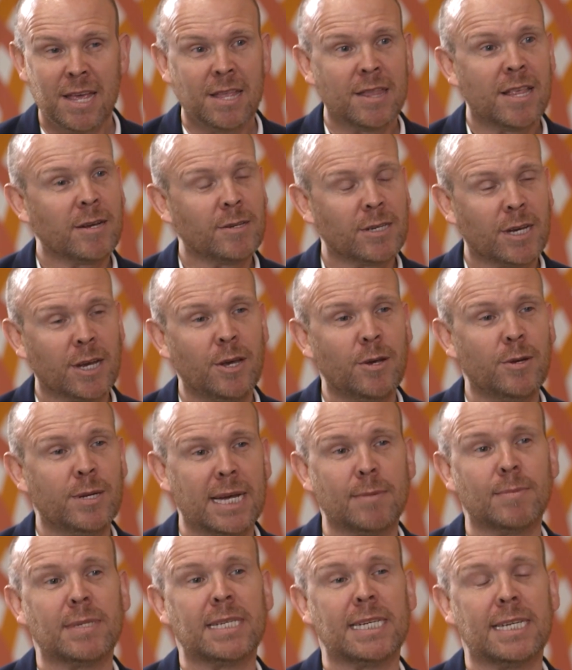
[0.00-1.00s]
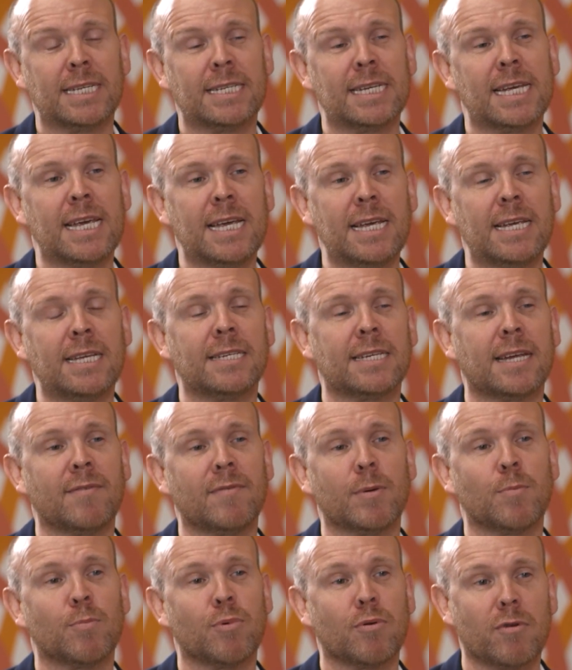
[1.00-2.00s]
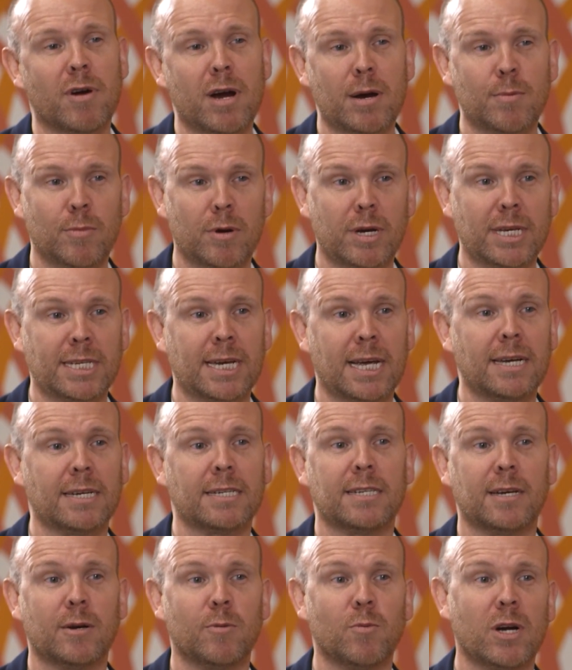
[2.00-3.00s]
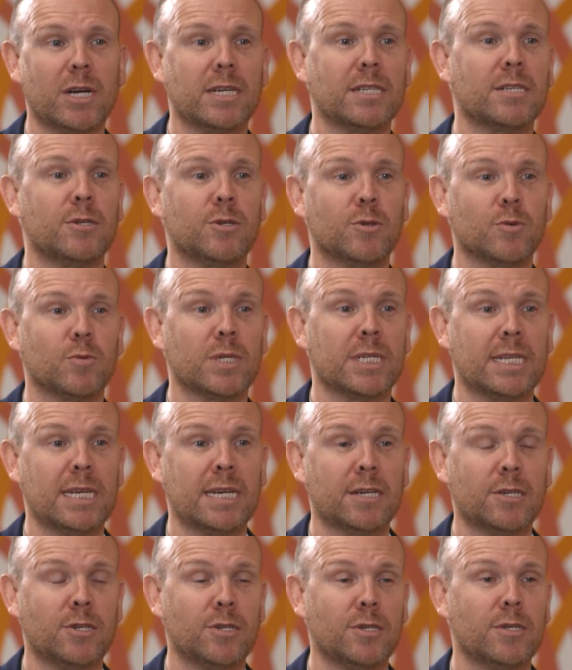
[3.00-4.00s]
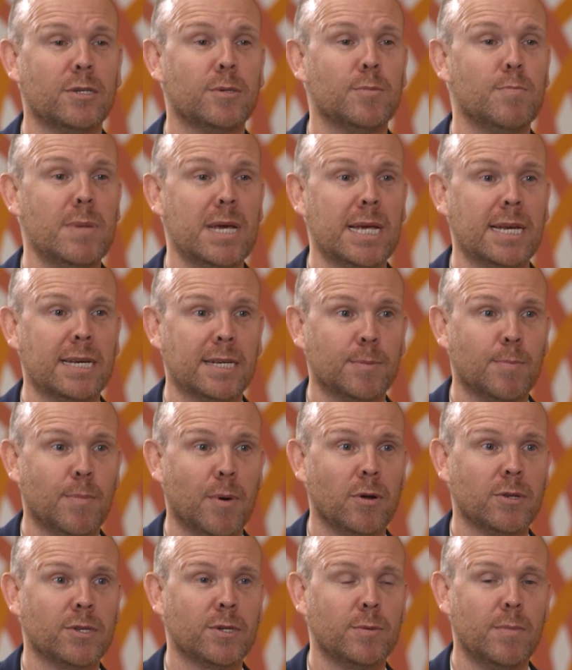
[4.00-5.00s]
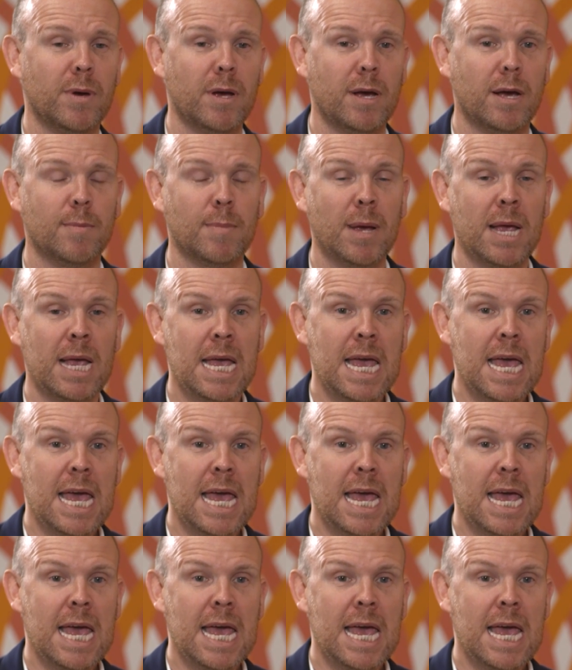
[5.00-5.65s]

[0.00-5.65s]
those QDMTTs giving primary taxing rights to jurisdictions mean it's bottom-up.